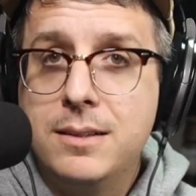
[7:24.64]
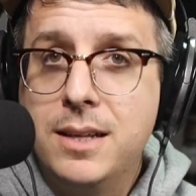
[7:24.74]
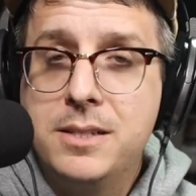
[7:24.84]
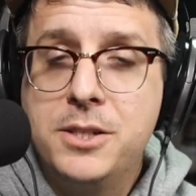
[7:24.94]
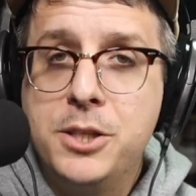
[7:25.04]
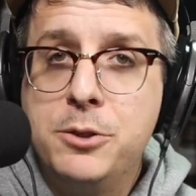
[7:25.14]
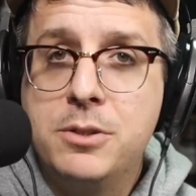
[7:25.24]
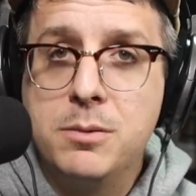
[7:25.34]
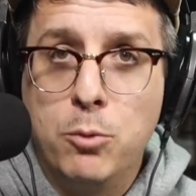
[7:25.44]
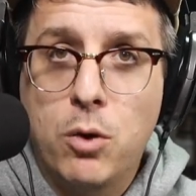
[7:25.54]
Let's do
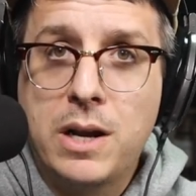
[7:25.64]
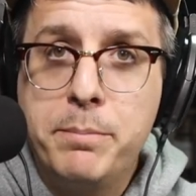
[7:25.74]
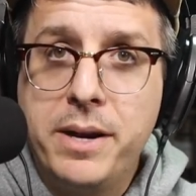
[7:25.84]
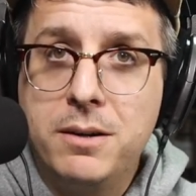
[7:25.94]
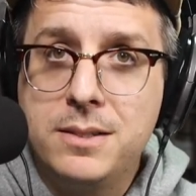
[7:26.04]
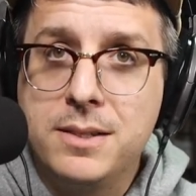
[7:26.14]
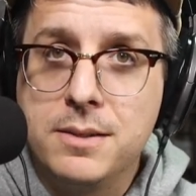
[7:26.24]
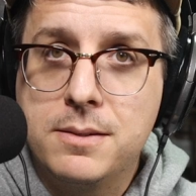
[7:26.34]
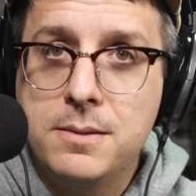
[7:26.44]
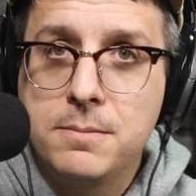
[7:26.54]
some more
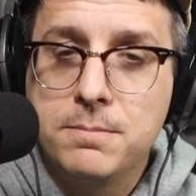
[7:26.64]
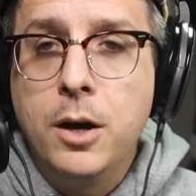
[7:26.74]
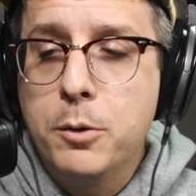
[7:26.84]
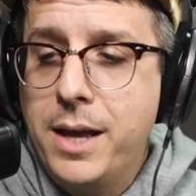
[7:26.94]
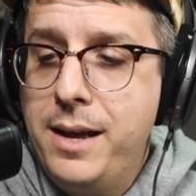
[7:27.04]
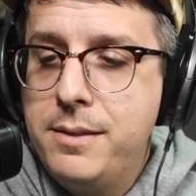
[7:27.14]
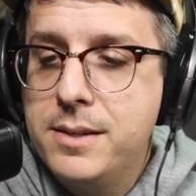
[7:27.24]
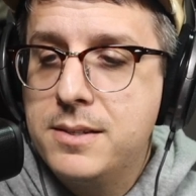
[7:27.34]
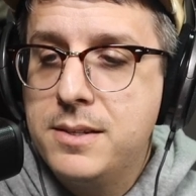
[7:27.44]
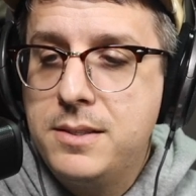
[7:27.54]
comparisons. Okay,
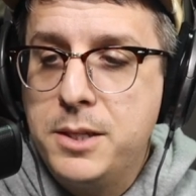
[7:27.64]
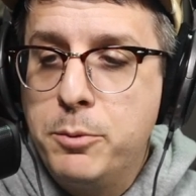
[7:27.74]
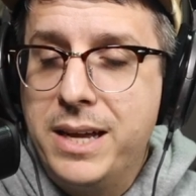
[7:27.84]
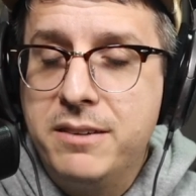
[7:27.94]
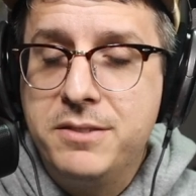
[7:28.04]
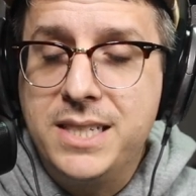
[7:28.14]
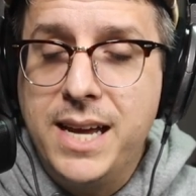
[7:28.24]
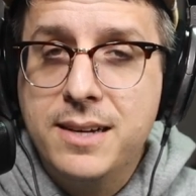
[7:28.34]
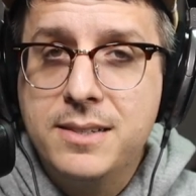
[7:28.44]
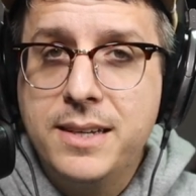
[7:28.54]
this is the Wave
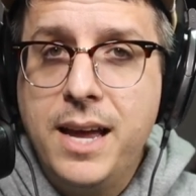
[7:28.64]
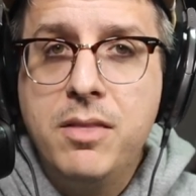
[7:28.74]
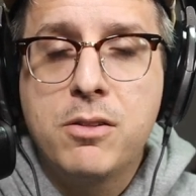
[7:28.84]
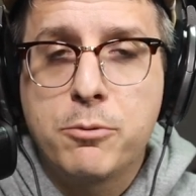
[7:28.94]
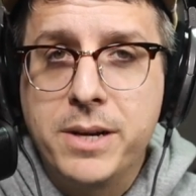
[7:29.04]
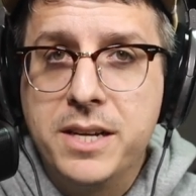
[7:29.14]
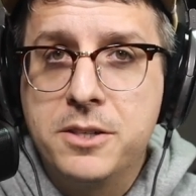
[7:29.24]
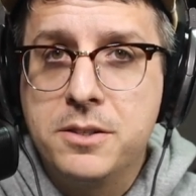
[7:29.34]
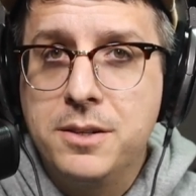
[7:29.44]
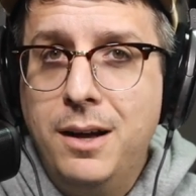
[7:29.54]
DX again, 3
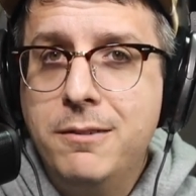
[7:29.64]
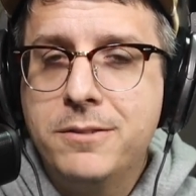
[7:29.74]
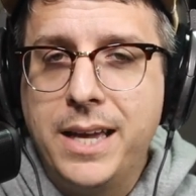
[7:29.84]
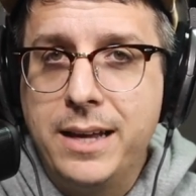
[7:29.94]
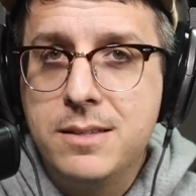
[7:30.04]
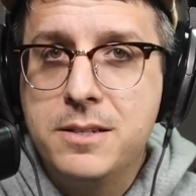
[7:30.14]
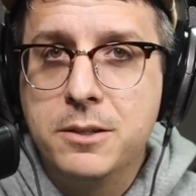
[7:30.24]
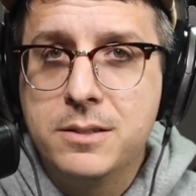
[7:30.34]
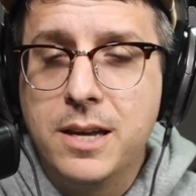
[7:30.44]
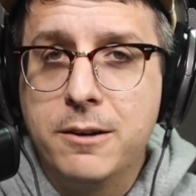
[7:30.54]
inches off, gain
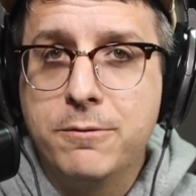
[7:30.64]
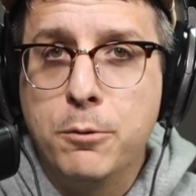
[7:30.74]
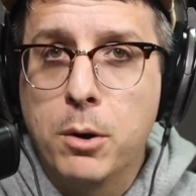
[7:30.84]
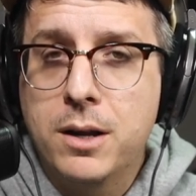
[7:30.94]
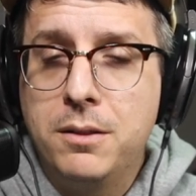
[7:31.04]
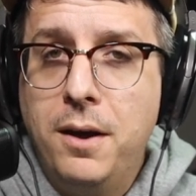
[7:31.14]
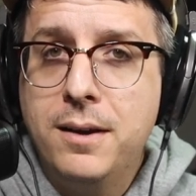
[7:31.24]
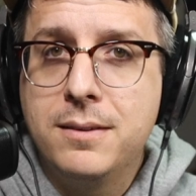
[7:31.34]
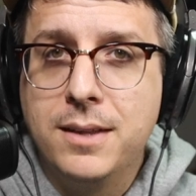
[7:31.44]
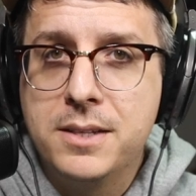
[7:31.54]
still set at 4
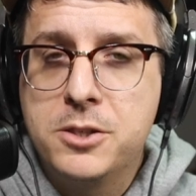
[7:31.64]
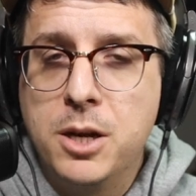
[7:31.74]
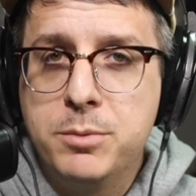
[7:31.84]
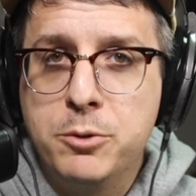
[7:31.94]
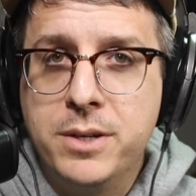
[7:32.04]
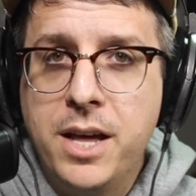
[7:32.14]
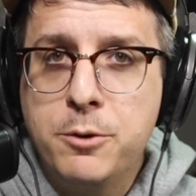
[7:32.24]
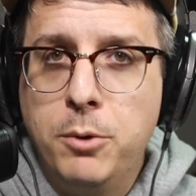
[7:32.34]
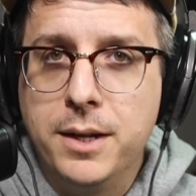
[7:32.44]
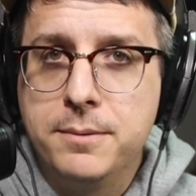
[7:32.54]
o'clock. Let's jump to another
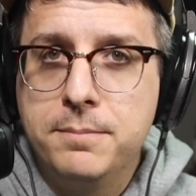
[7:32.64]
one.